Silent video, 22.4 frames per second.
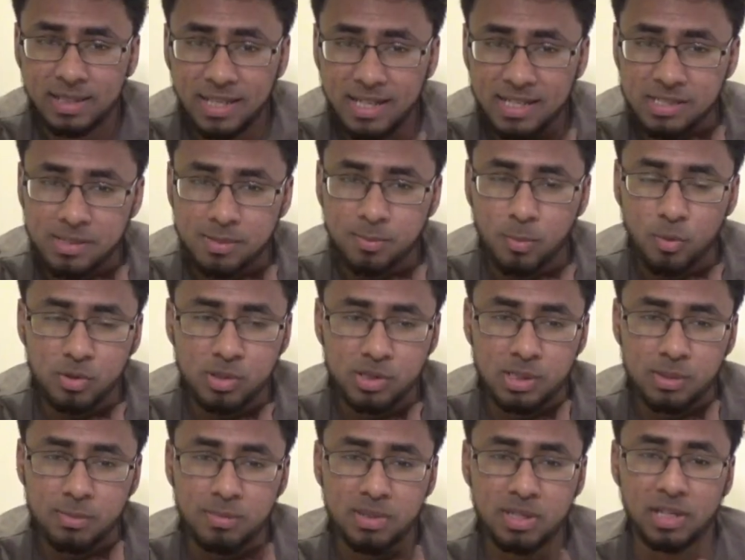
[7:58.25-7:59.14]
That's
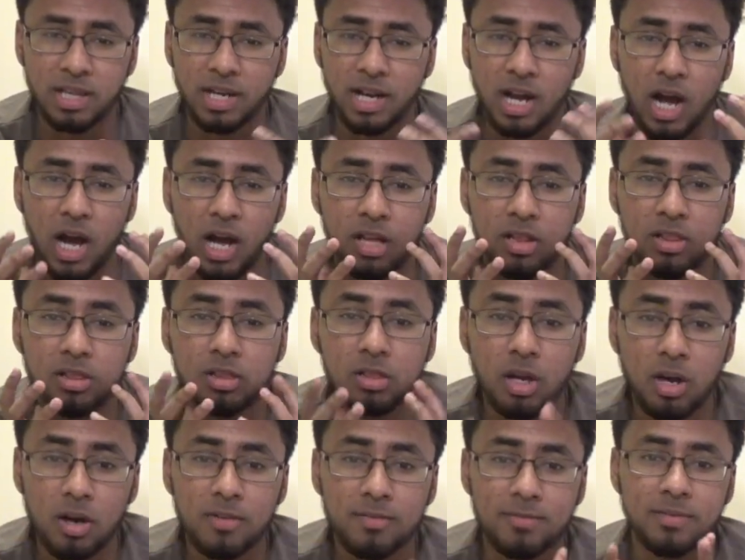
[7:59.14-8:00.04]
mostly me, like I
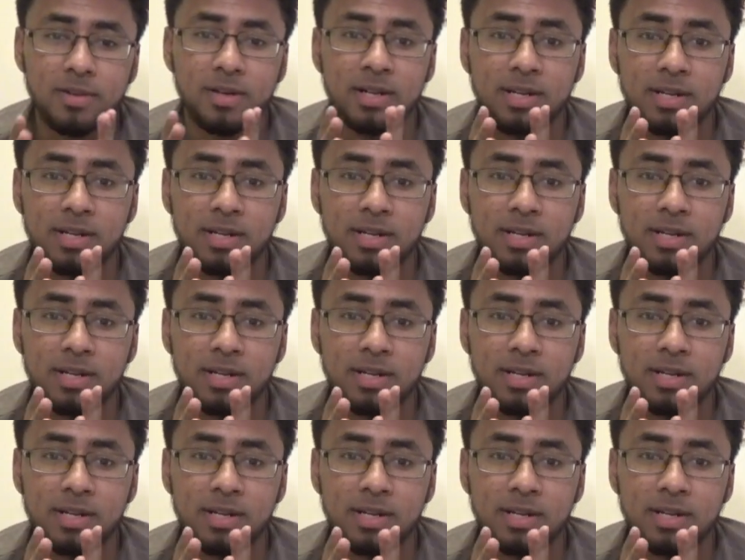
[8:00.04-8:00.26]
love